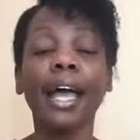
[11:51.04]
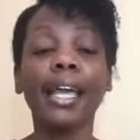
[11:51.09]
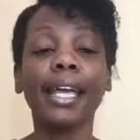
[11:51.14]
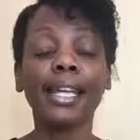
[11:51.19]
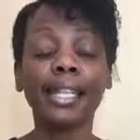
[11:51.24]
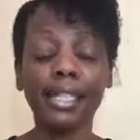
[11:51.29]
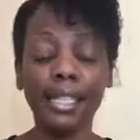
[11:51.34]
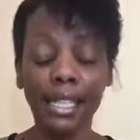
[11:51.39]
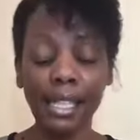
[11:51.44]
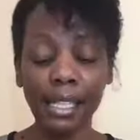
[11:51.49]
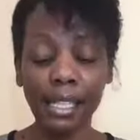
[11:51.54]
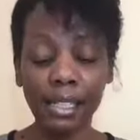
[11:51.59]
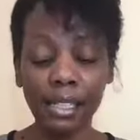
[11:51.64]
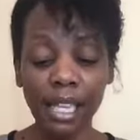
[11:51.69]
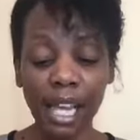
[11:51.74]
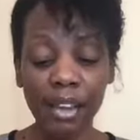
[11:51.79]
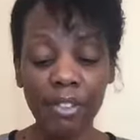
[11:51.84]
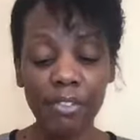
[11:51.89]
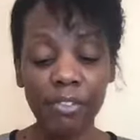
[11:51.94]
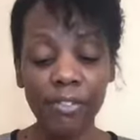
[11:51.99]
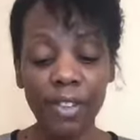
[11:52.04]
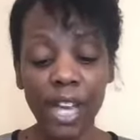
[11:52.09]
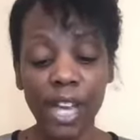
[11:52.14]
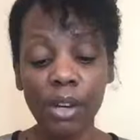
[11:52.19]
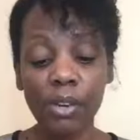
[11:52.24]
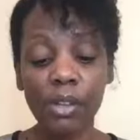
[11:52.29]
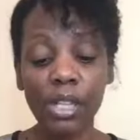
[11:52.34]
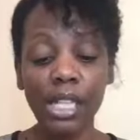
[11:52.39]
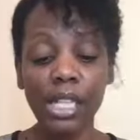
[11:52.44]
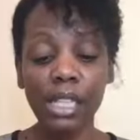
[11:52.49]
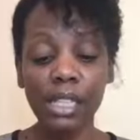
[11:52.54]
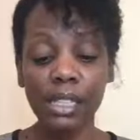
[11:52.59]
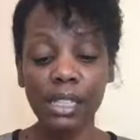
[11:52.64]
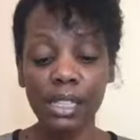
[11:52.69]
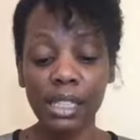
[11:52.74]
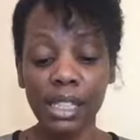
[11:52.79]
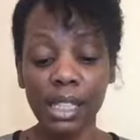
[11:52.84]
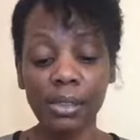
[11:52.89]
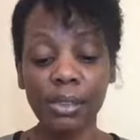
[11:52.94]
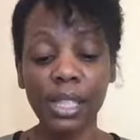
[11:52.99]
It is a very
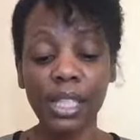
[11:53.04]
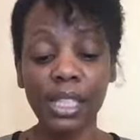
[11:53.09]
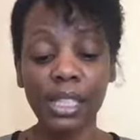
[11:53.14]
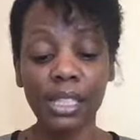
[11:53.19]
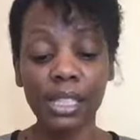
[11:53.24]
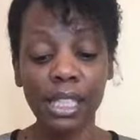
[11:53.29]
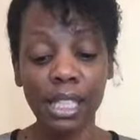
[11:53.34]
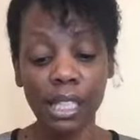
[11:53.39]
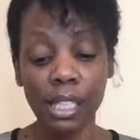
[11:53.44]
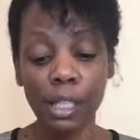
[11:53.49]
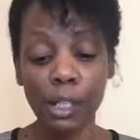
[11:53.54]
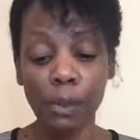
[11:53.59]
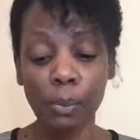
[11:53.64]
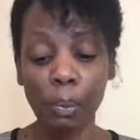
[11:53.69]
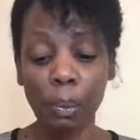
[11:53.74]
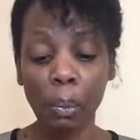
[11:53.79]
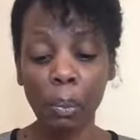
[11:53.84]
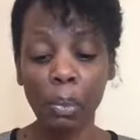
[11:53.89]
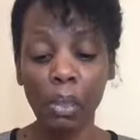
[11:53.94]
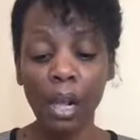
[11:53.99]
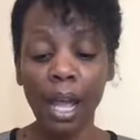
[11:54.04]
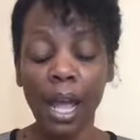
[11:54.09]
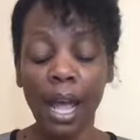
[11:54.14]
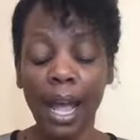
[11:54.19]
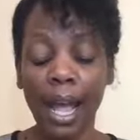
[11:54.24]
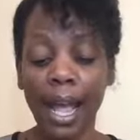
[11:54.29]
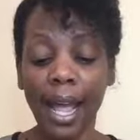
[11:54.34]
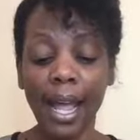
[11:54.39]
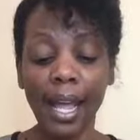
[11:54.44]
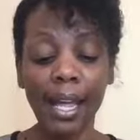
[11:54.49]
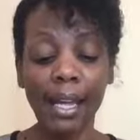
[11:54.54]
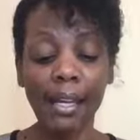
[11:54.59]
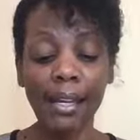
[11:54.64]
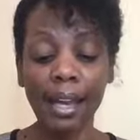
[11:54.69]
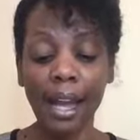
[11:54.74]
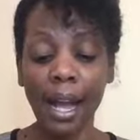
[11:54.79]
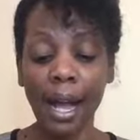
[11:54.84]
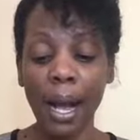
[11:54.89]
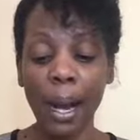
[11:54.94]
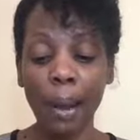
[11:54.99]
serious sin.
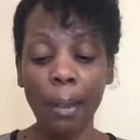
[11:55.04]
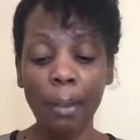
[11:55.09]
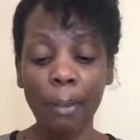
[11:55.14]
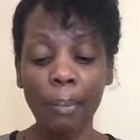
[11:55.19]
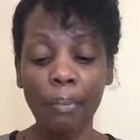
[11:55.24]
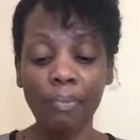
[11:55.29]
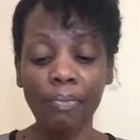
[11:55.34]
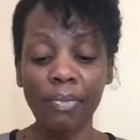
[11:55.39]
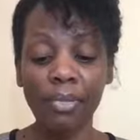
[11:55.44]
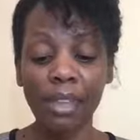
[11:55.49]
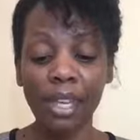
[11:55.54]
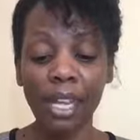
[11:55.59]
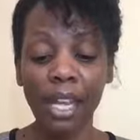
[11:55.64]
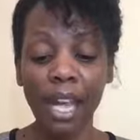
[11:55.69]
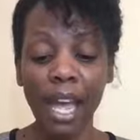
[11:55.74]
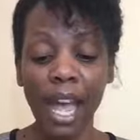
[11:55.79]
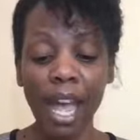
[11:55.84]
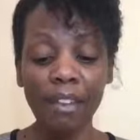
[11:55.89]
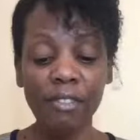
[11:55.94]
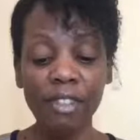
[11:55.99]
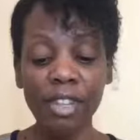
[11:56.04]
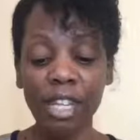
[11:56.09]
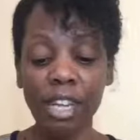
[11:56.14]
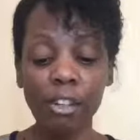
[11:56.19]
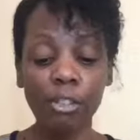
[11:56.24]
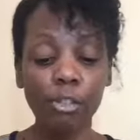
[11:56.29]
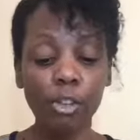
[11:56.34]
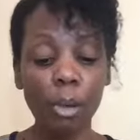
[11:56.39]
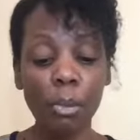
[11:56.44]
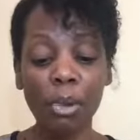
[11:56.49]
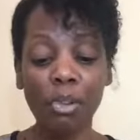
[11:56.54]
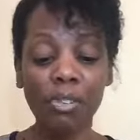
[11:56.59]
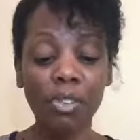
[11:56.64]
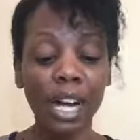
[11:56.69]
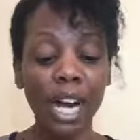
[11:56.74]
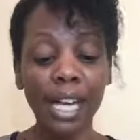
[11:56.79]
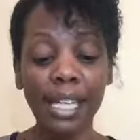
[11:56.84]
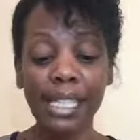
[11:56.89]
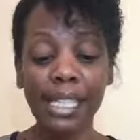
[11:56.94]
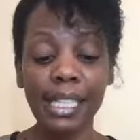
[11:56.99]
And um, having a form of
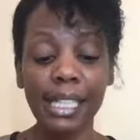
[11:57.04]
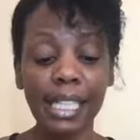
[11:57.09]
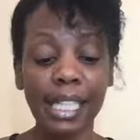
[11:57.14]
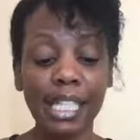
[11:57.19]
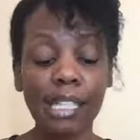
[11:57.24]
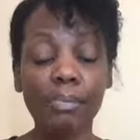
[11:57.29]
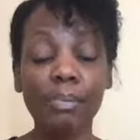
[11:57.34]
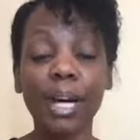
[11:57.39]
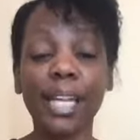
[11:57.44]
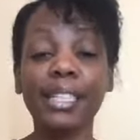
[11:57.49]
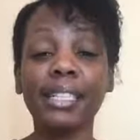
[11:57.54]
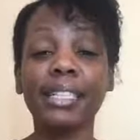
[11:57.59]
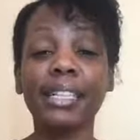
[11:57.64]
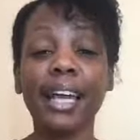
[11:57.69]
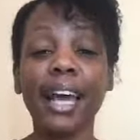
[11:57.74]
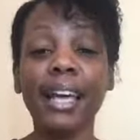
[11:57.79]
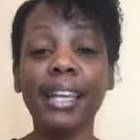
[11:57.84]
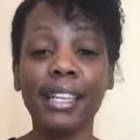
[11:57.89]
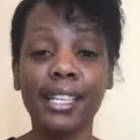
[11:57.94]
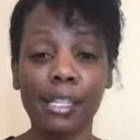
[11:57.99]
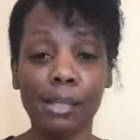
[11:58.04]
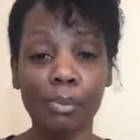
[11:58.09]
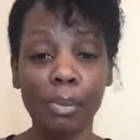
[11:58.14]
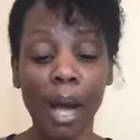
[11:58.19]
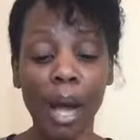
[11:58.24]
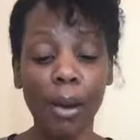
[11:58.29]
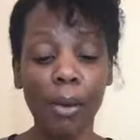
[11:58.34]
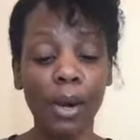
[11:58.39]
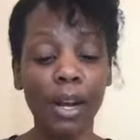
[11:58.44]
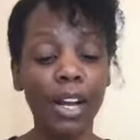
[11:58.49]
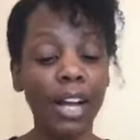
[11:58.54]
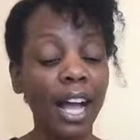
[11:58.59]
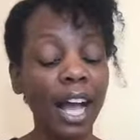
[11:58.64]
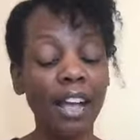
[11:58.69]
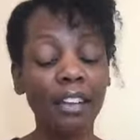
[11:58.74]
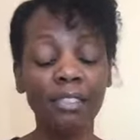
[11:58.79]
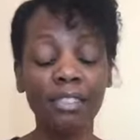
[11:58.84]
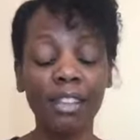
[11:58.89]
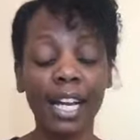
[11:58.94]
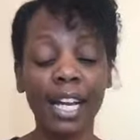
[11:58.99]
godliness but denying its power,
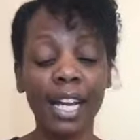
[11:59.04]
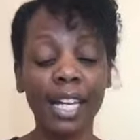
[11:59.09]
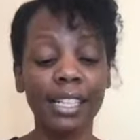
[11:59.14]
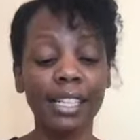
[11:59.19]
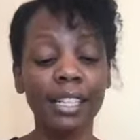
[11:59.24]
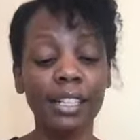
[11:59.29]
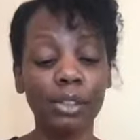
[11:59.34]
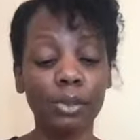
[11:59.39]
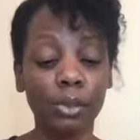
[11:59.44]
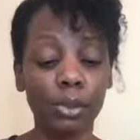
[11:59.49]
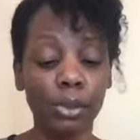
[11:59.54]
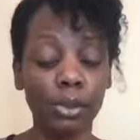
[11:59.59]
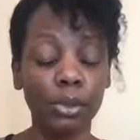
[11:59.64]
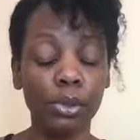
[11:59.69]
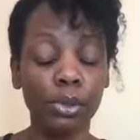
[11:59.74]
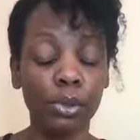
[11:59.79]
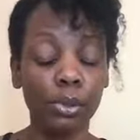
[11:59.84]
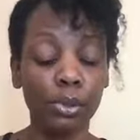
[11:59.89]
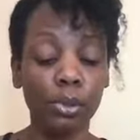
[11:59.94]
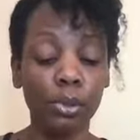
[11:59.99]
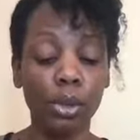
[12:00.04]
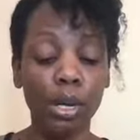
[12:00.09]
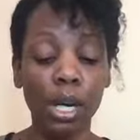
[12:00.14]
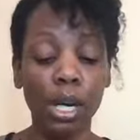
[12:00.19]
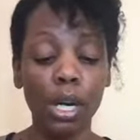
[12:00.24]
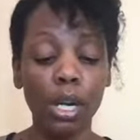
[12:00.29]
I feel like I needed to, to